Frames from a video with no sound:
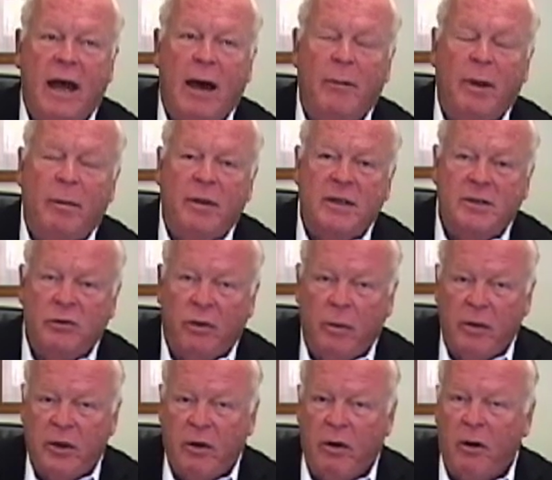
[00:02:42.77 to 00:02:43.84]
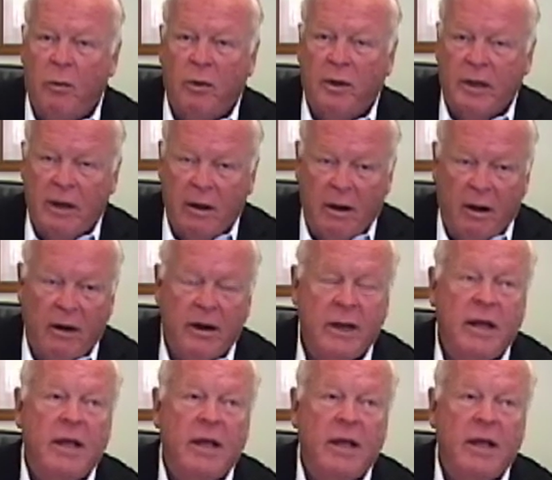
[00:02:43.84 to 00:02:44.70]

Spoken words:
how many pieces of equipment there are or what they are.